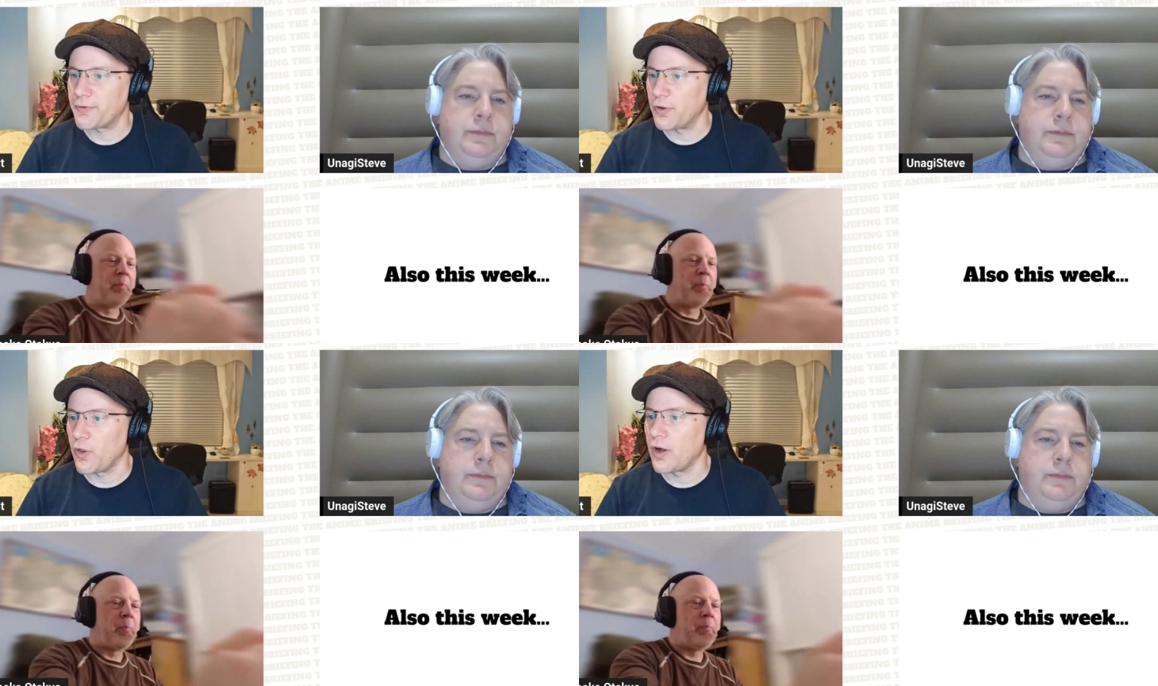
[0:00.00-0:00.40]

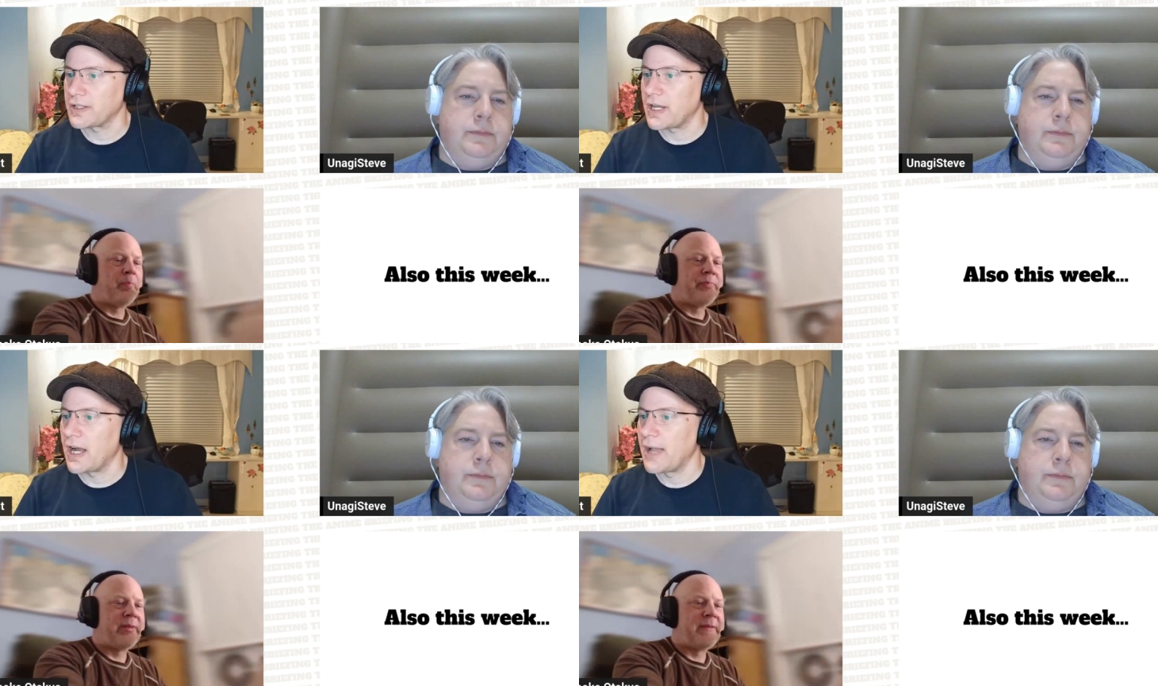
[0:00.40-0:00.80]
Speaker 1: for a
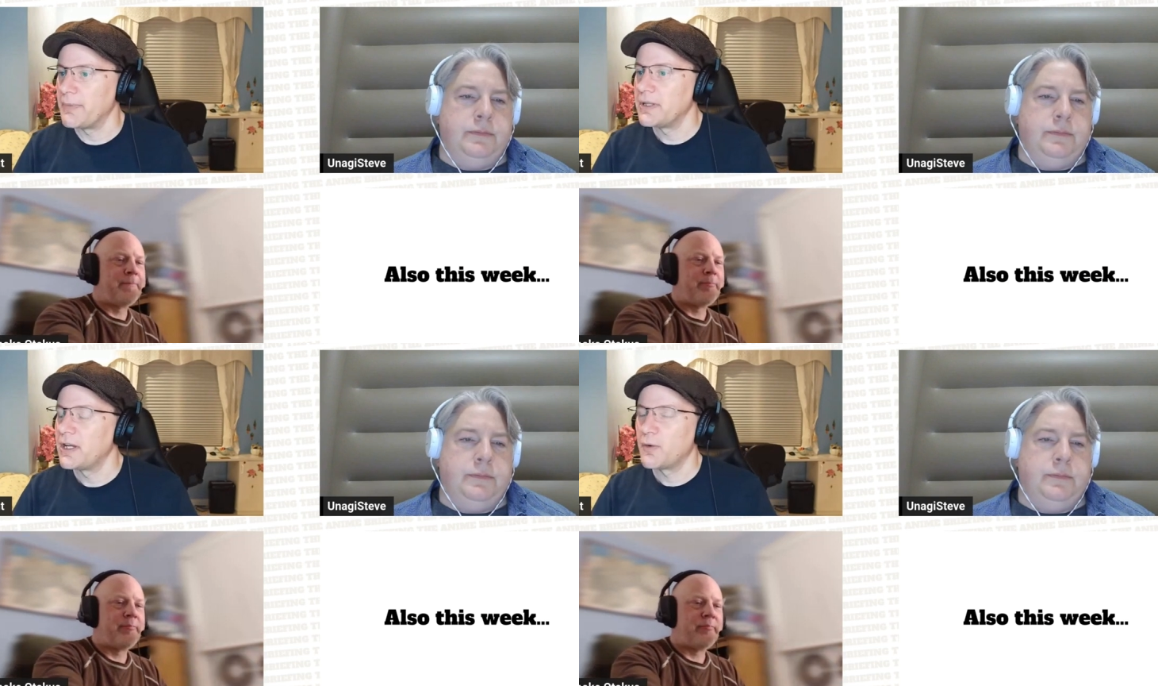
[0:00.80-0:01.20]
long
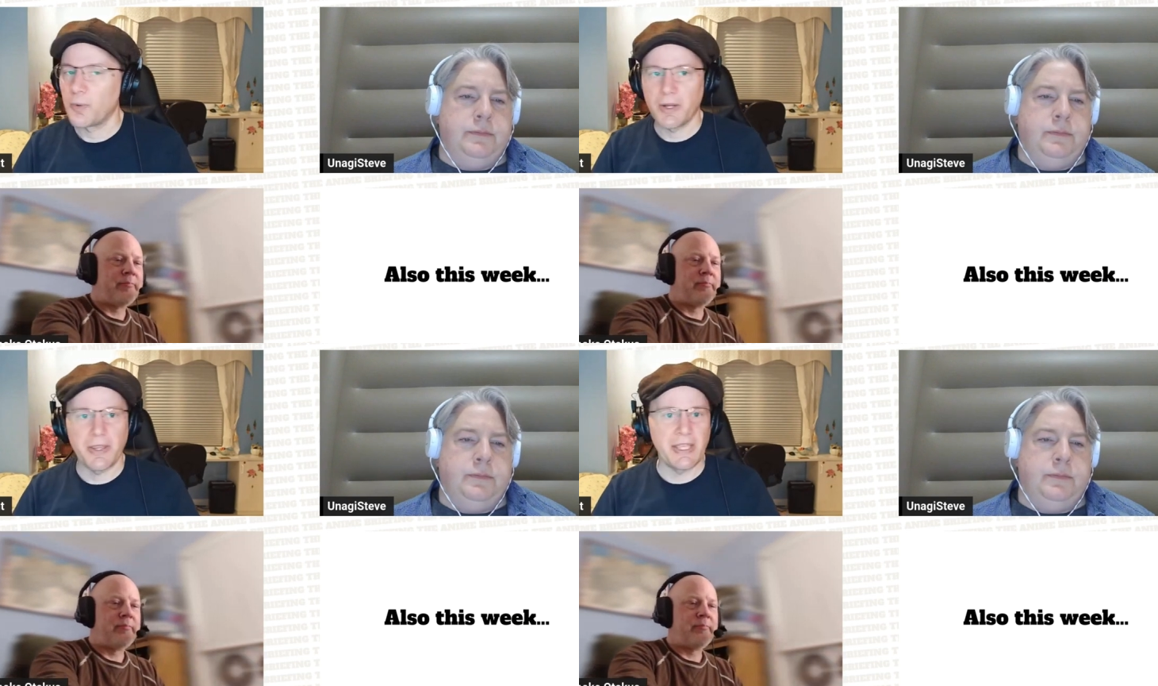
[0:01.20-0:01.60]
time.
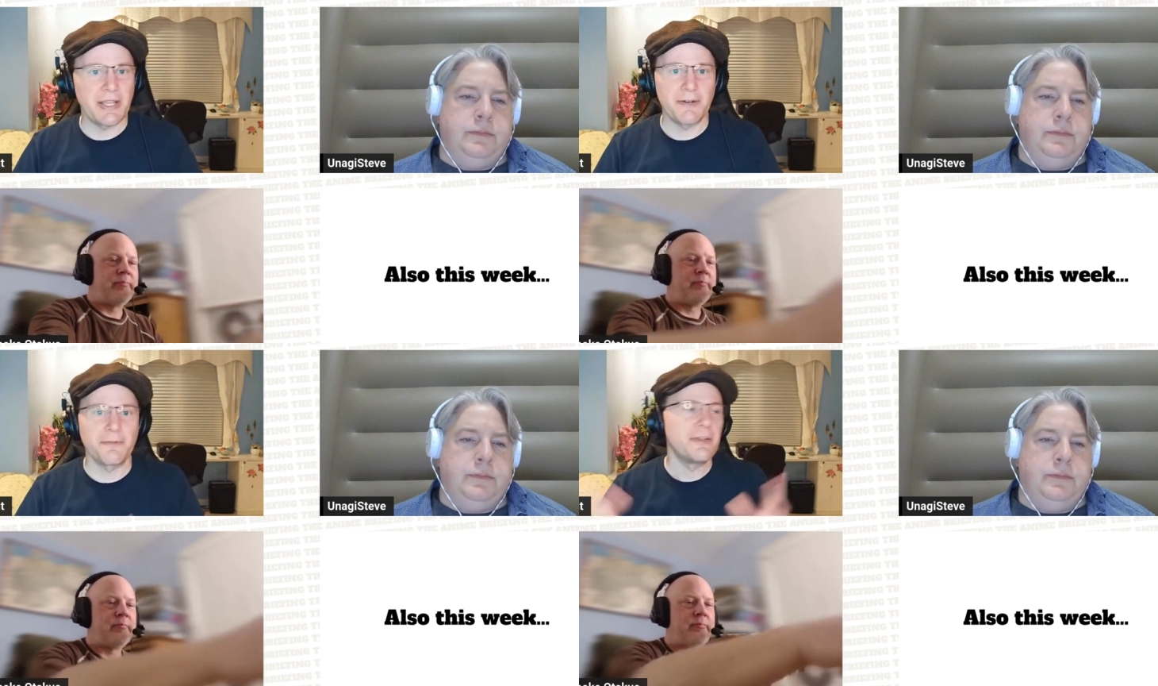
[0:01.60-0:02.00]
One of the
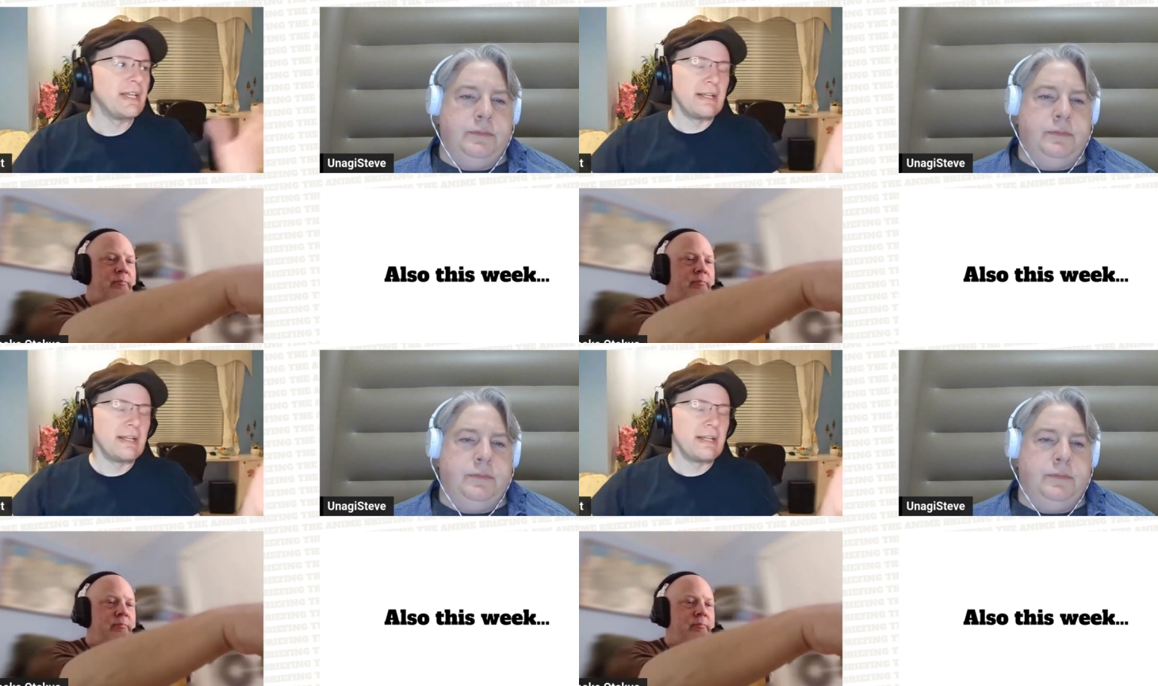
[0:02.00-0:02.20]
kind of